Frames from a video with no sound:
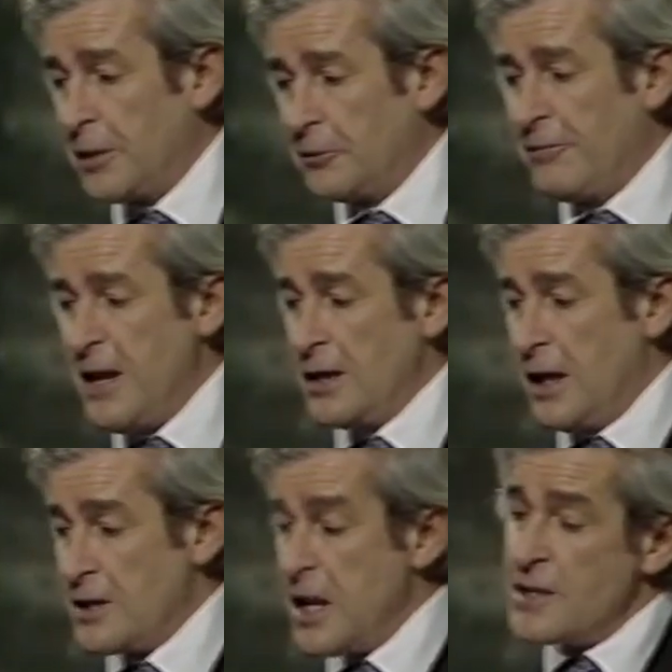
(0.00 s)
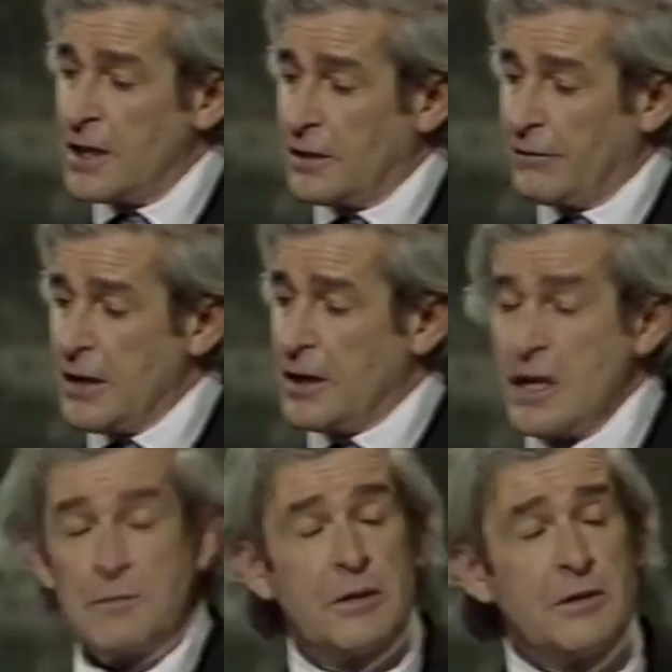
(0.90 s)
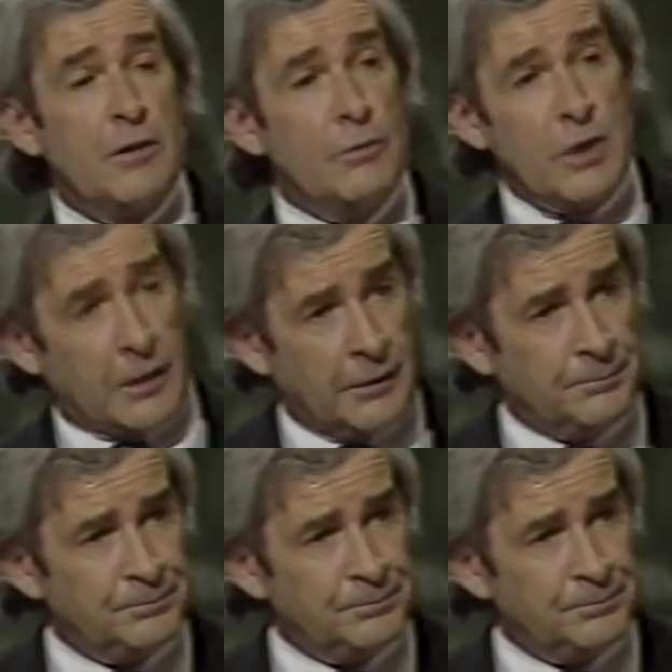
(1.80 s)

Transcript: because they're vandalized. I think they're vandalized because they don't work.